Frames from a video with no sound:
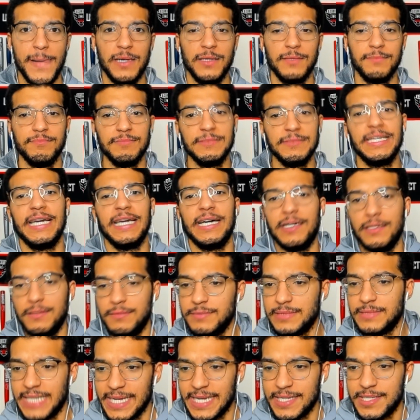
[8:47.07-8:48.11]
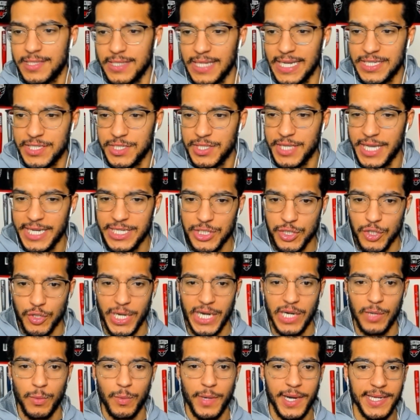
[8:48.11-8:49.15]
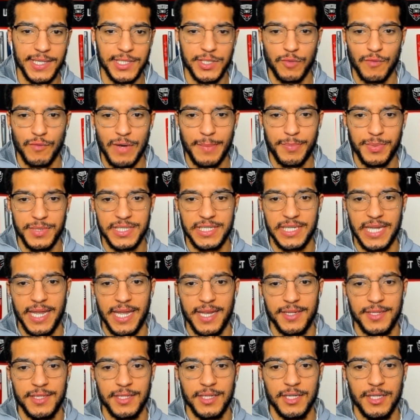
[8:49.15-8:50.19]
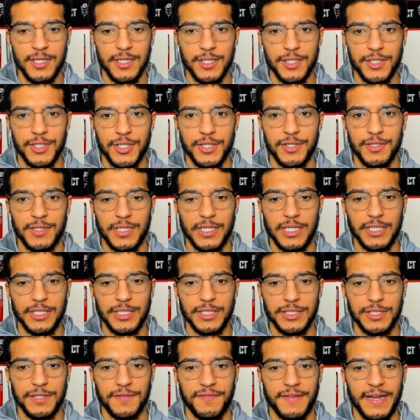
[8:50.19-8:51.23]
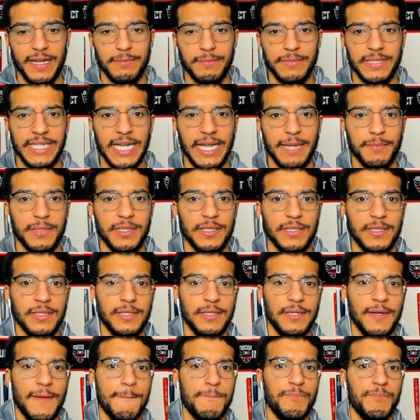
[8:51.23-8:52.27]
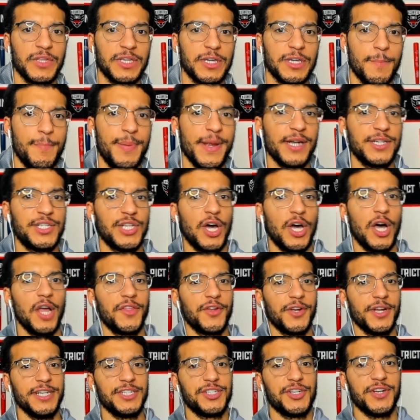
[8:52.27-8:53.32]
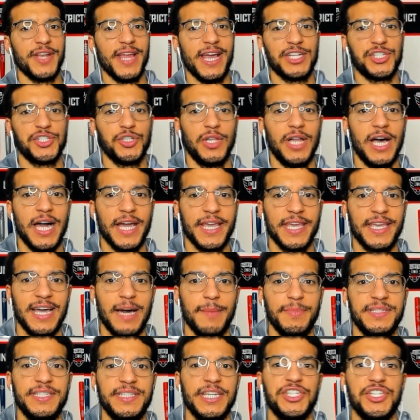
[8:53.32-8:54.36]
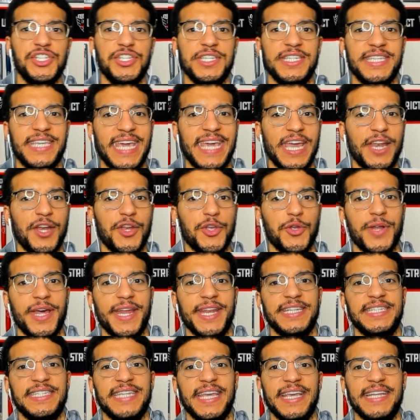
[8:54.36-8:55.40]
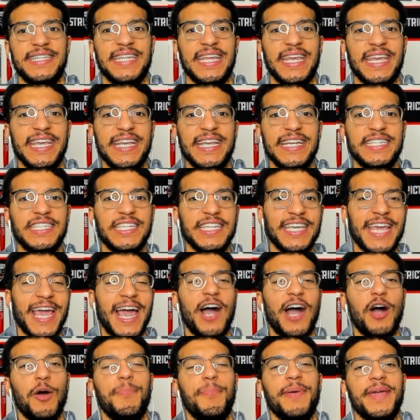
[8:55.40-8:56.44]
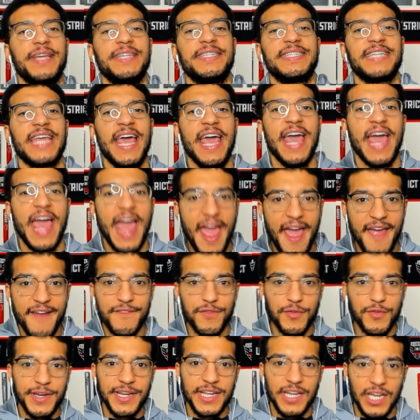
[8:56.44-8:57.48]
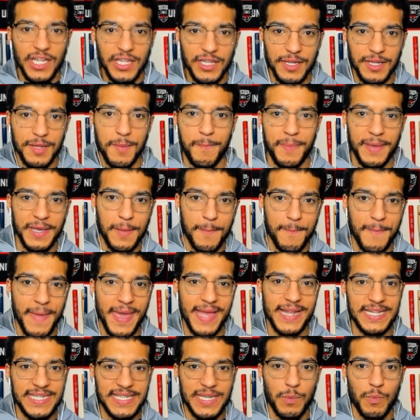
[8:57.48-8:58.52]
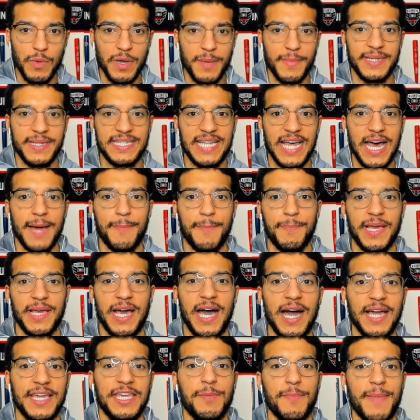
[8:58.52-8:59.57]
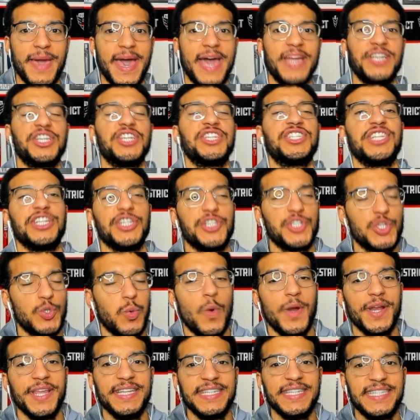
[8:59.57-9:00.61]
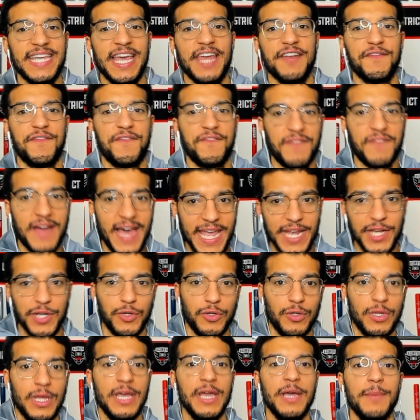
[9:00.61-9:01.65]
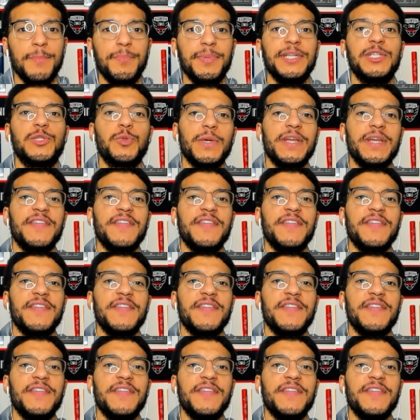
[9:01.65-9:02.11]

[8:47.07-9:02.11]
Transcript: Yeah, that's a great way to represent your family name. Compared to other international hockey competitions, Canada, United States easily outpaced every Olympic men's and women's hockey match since 2010 final between